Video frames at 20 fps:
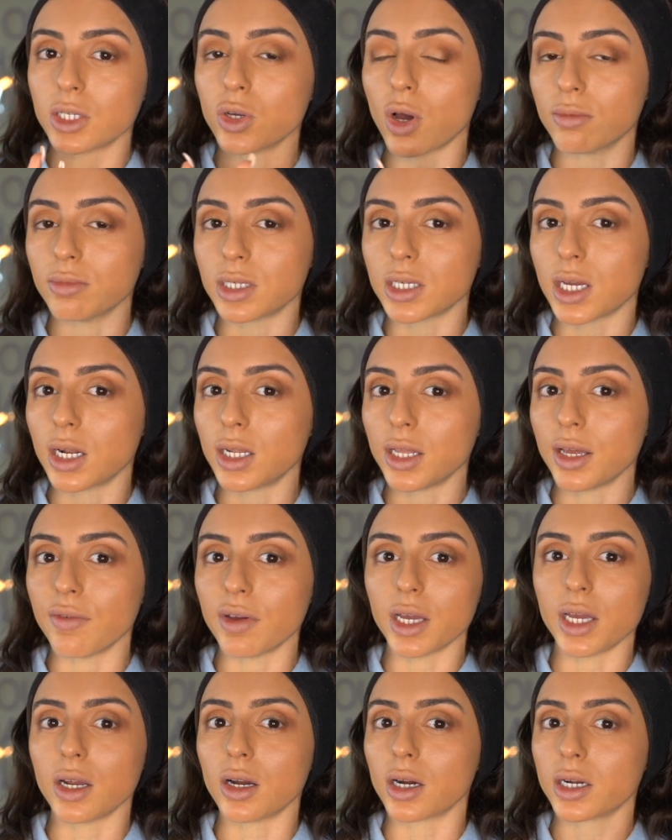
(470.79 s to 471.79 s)
so I'm just gonna leave
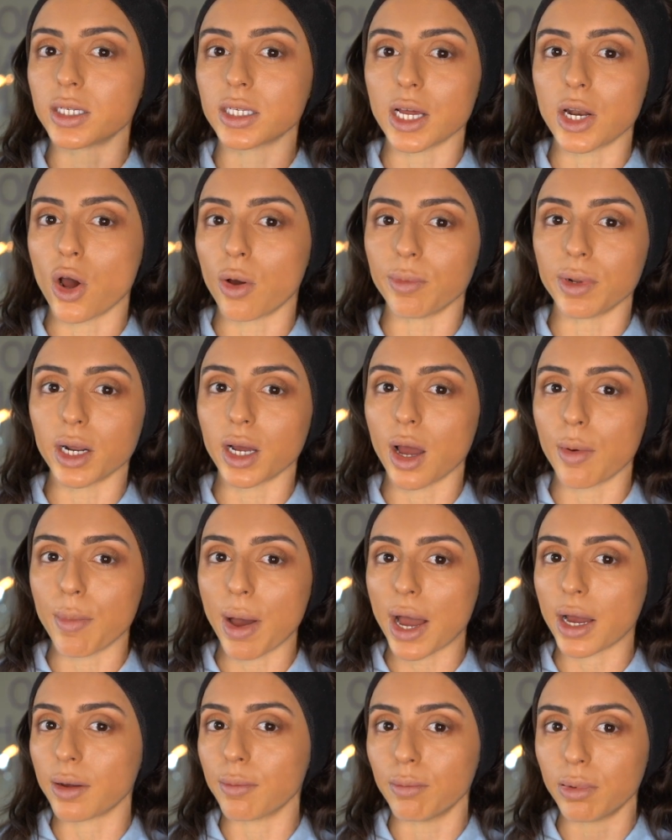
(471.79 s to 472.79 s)
it here because I know I'm gonna come
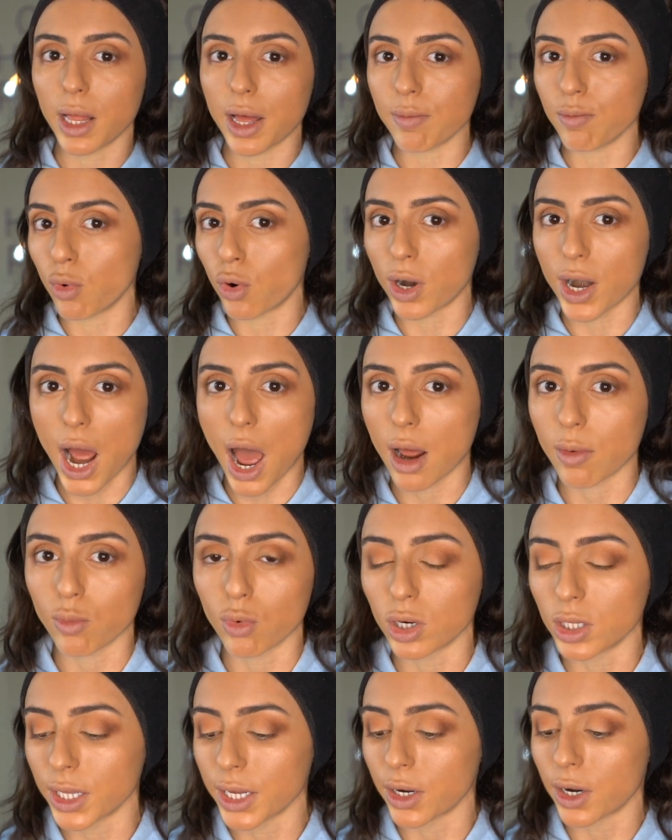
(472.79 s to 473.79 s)
back and blend more and add
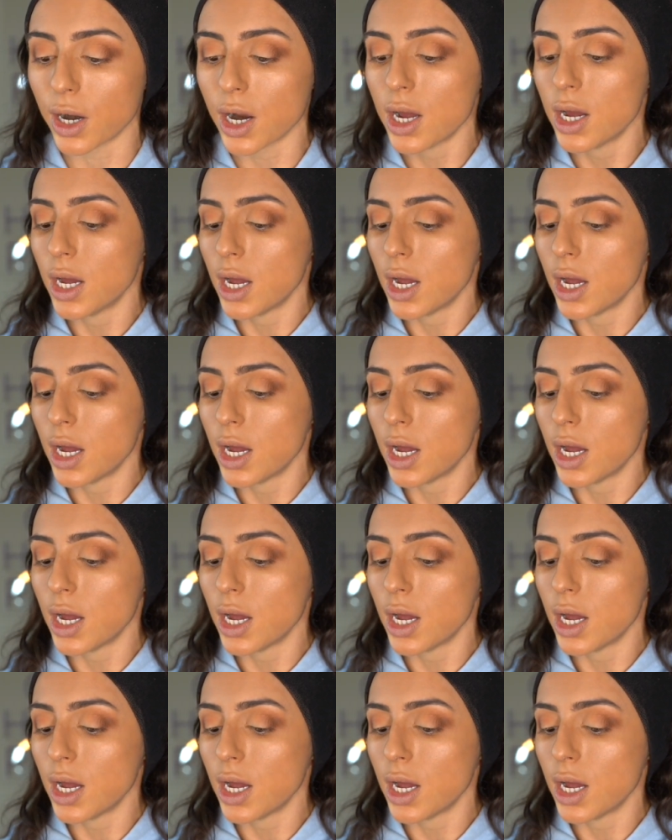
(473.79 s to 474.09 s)
more later.